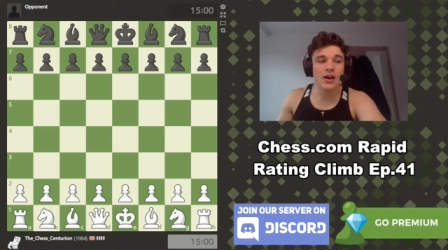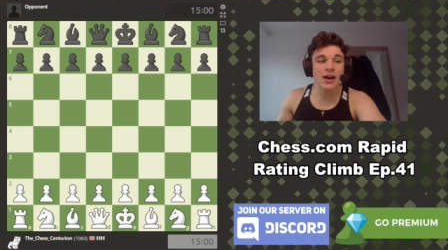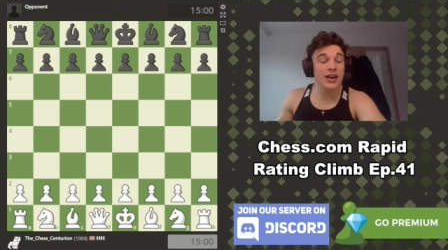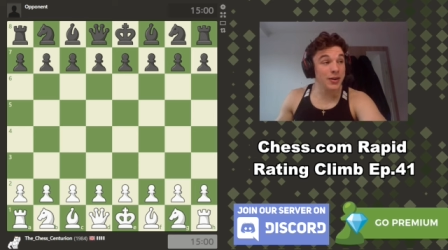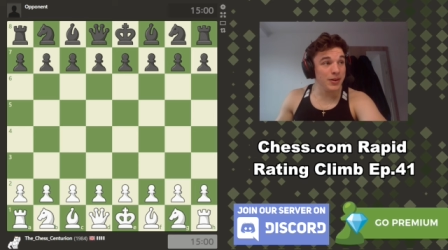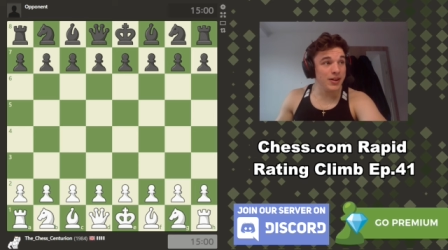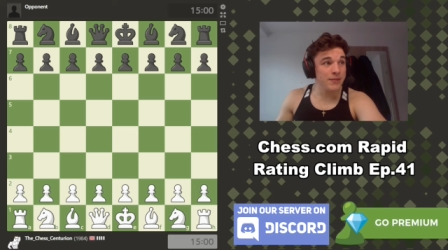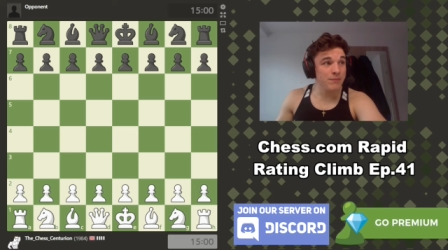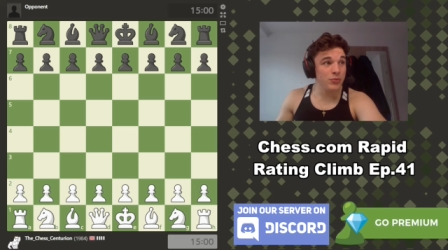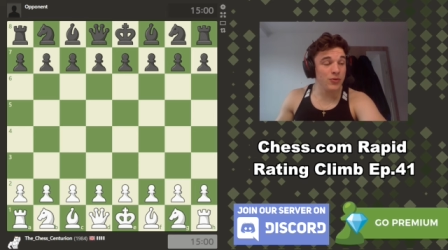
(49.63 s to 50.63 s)
Anyway,
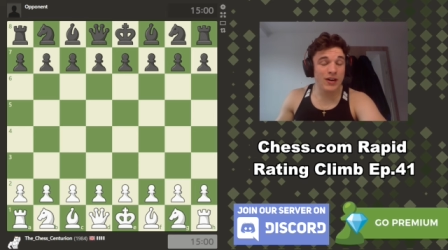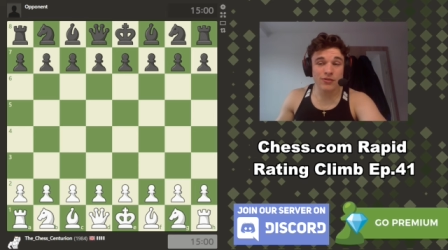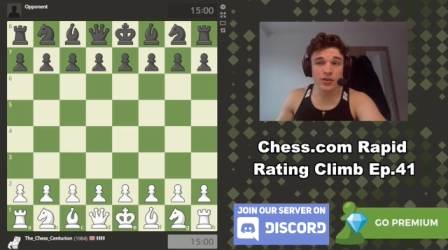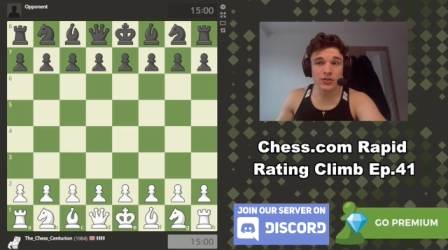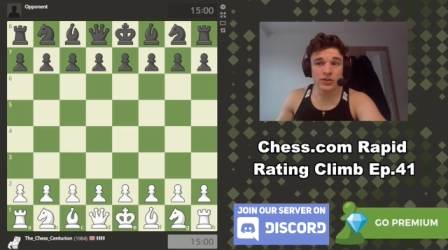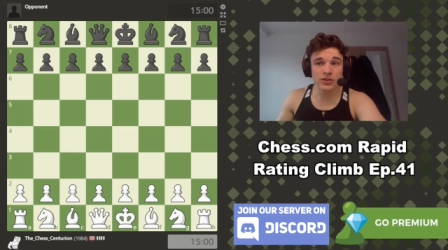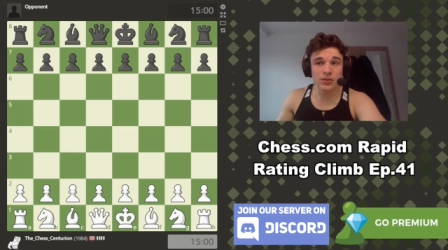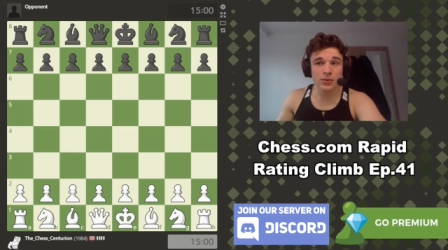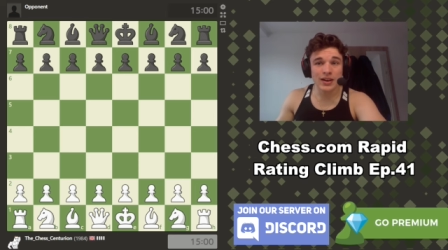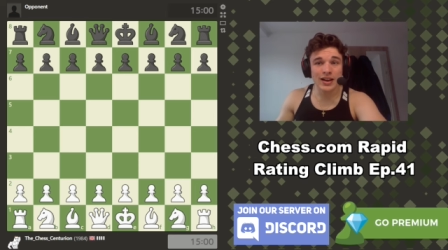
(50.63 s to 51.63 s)
without further
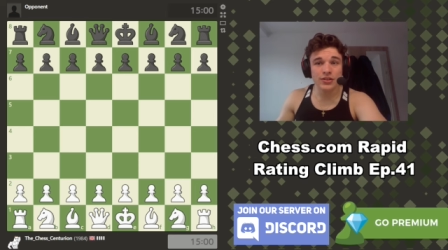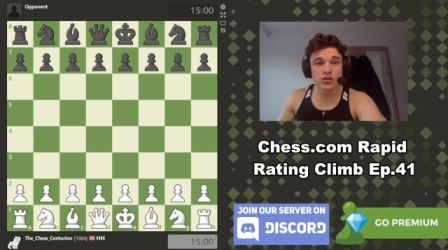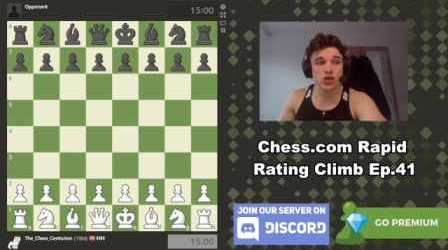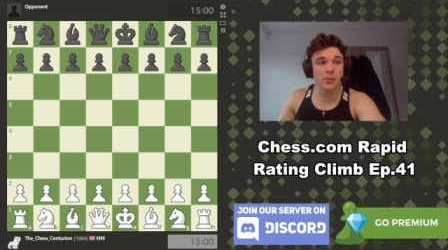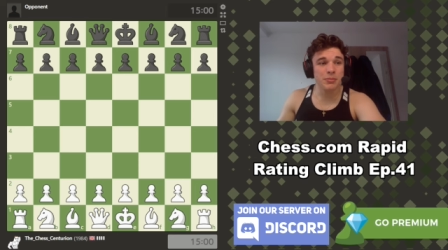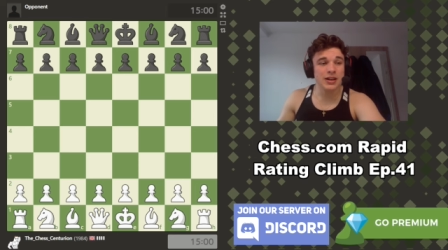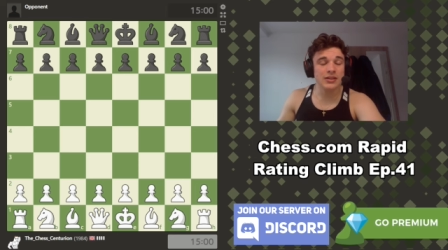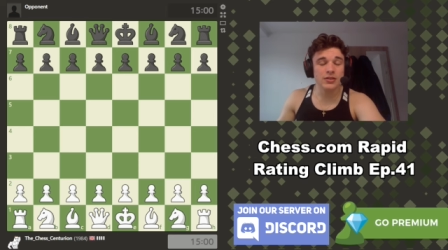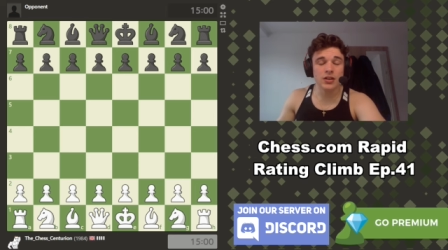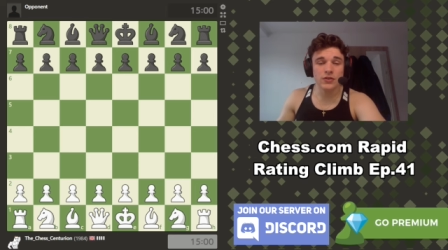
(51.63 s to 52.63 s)
ado, let's jump
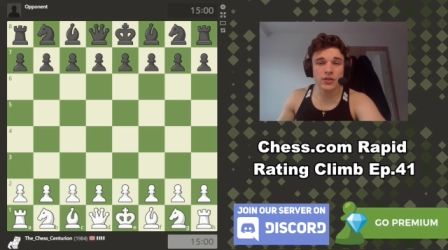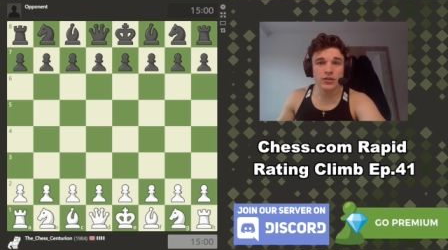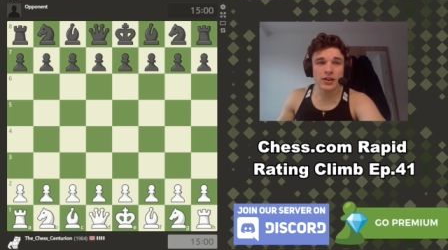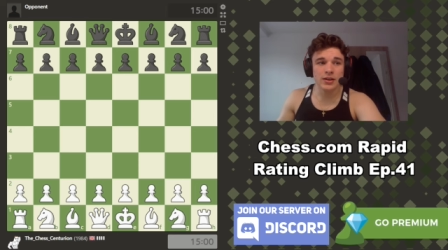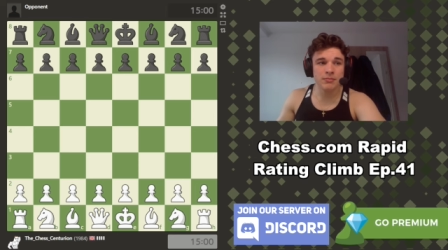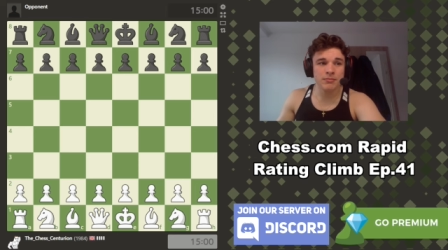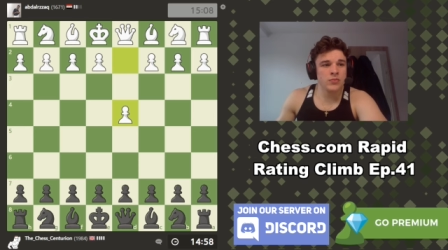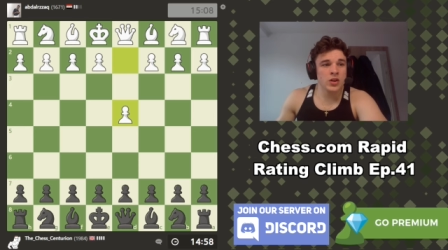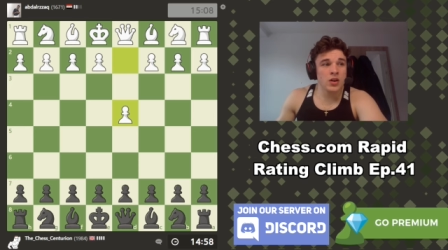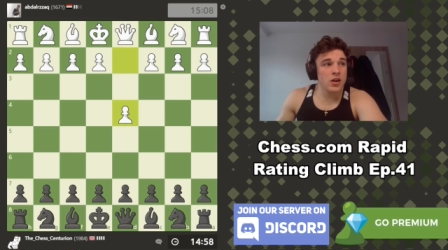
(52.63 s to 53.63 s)
into the first game.
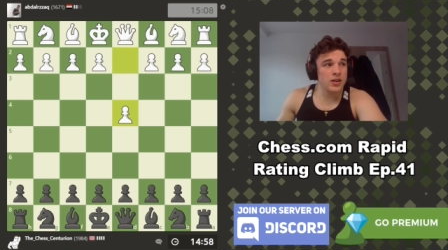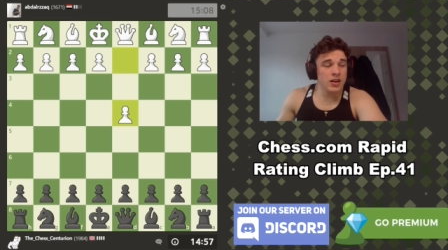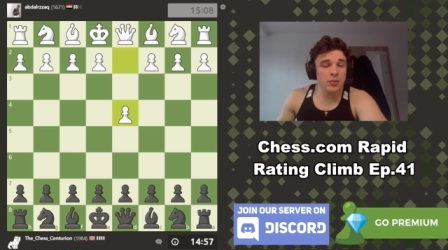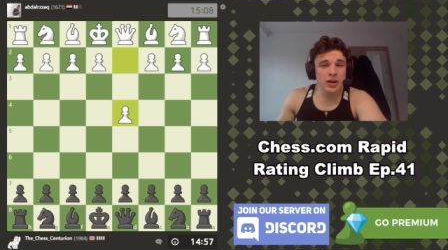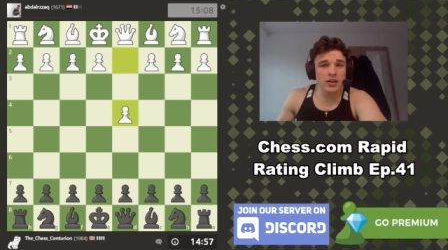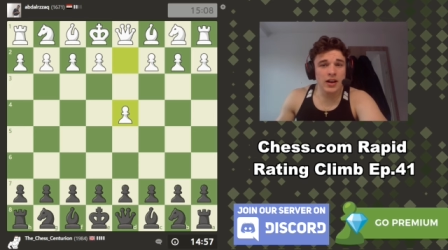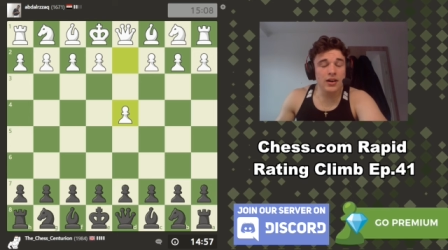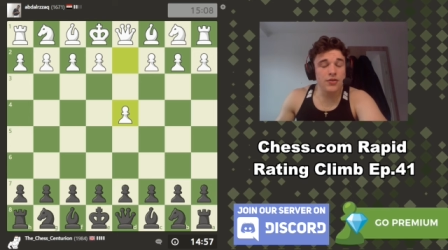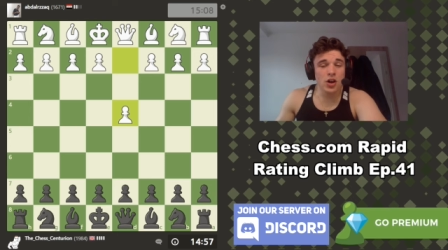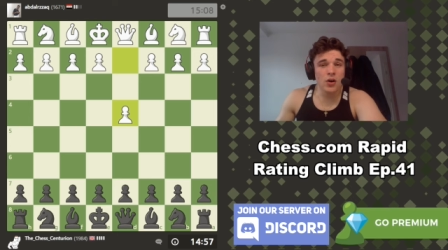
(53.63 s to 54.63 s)
Okay, well, I
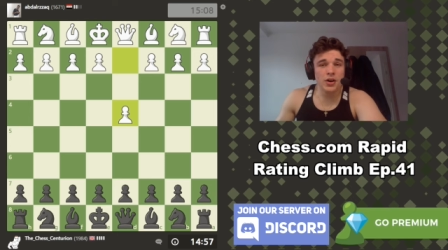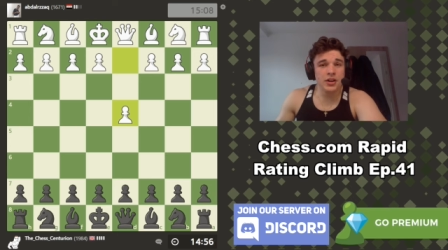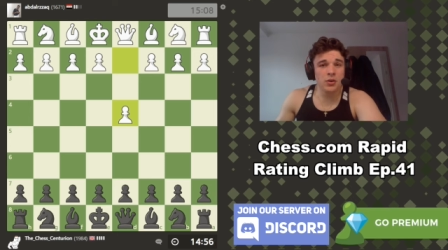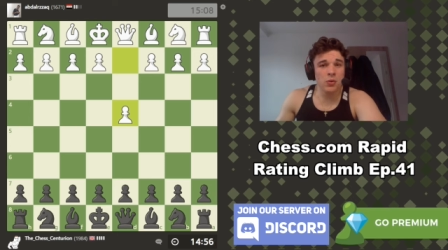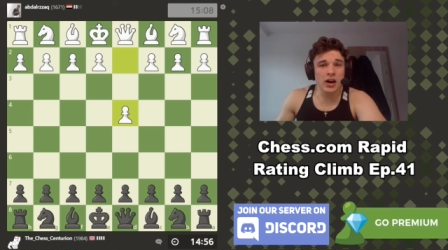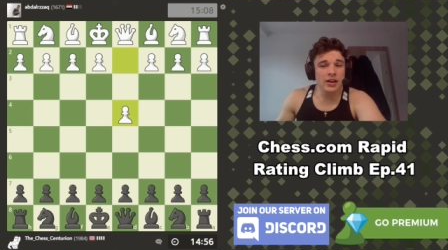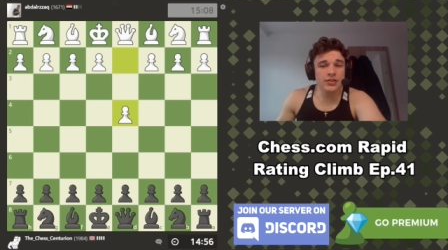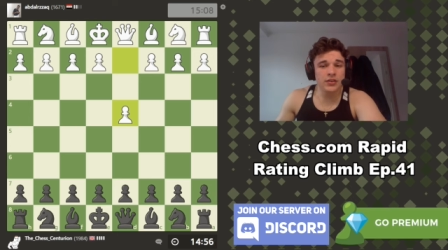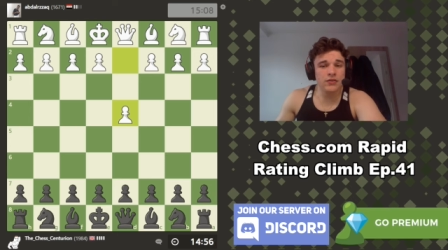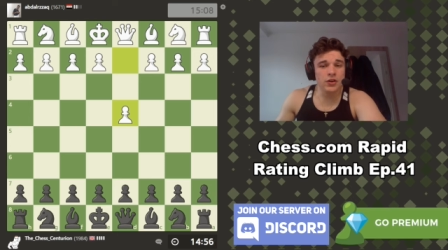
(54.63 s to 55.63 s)
have no idea why I
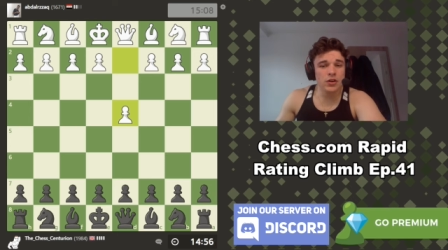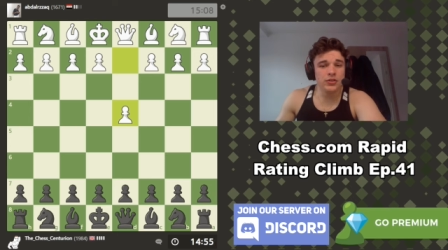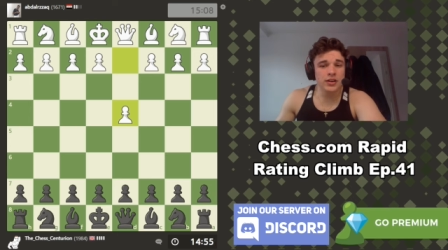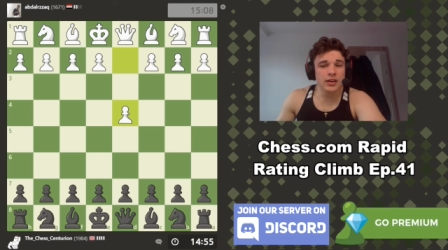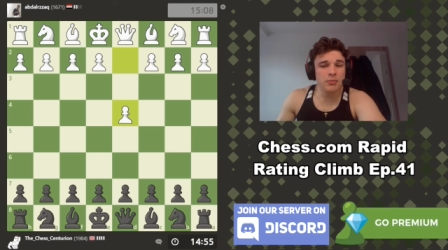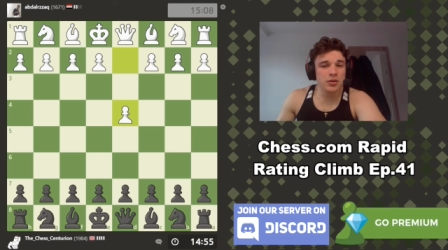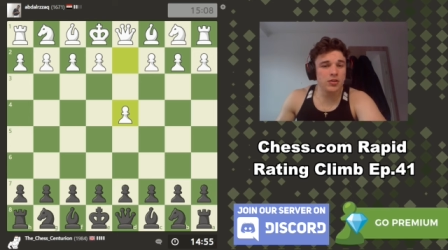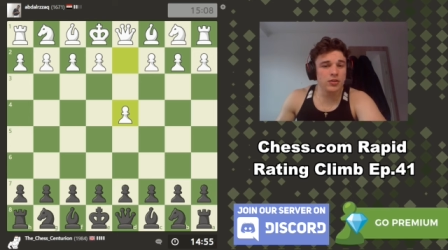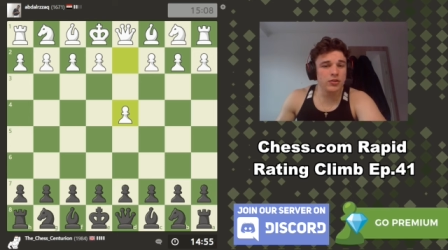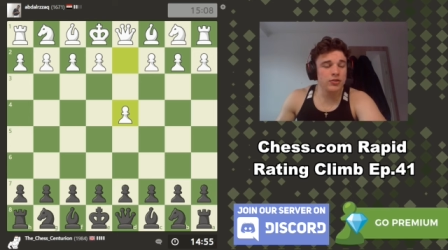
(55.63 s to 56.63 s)
said first game
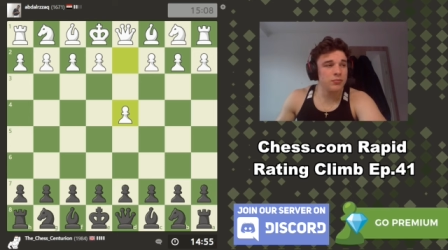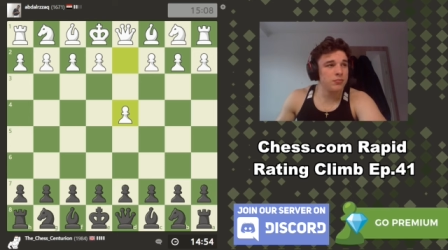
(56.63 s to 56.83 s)
because